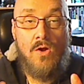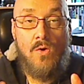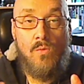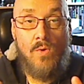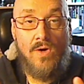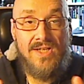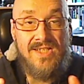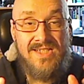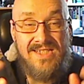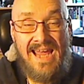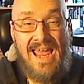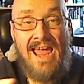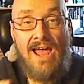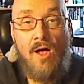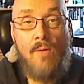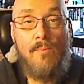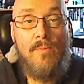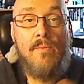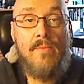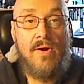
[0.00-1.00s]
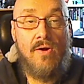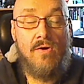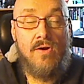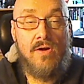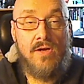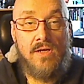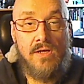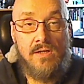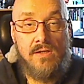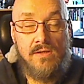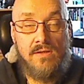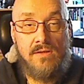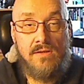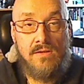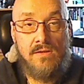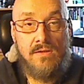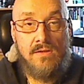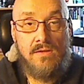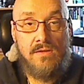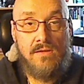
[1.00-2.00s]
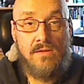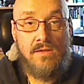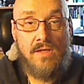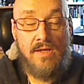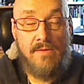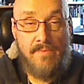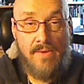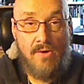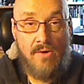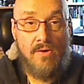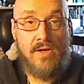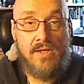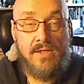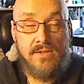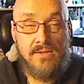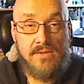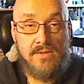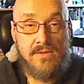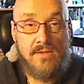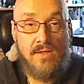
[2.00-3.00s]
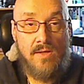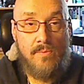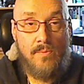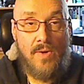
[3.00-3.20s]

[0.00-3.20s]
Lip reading: wants to help America and Americans